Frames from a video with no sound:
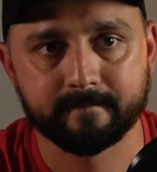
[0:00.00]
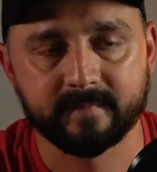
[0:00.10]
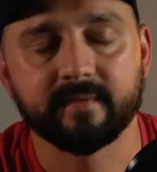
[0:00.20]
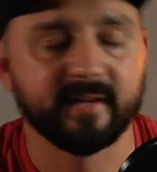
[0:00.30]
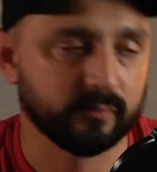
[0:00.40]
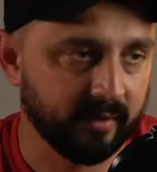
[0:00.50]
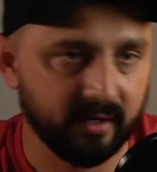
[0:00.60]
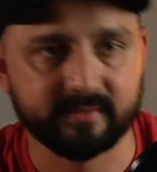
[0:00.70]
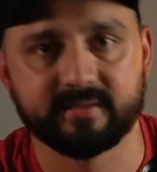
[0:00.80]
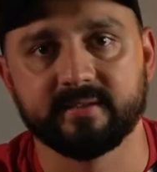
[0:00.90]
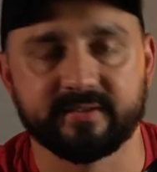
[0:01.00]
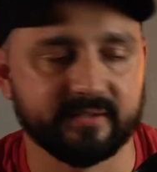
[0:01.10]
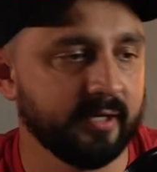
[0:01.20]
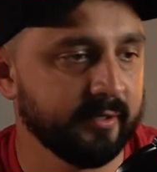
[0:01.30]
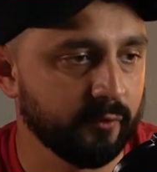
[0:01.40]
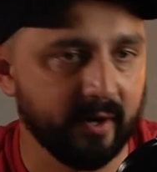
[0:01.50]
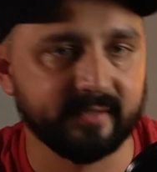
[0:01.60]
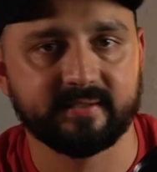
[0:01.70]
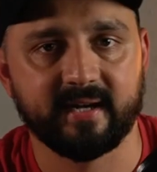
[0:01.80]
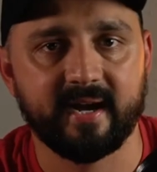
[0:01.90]
That's why God sent his son.
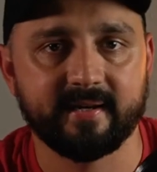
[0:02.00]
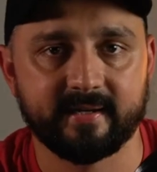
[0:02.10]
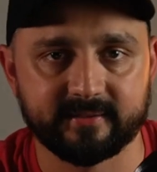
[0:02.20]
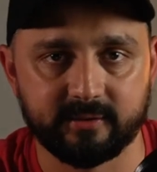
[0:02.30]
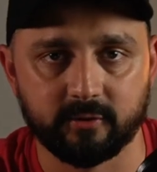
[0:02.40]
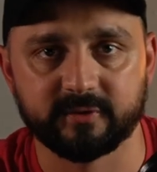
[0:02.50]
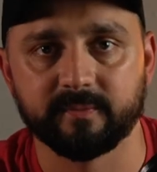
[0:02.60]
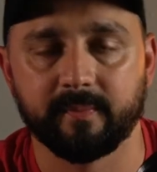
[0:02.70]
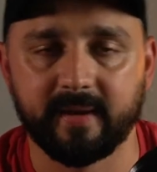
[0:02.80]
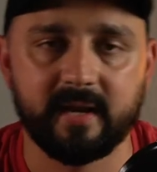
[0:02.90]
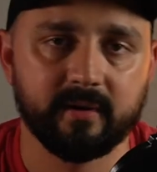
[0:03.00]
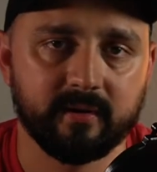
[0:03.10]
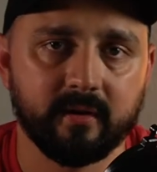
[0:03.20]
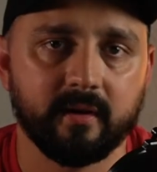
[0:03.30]
Christ died as the ultimate payment.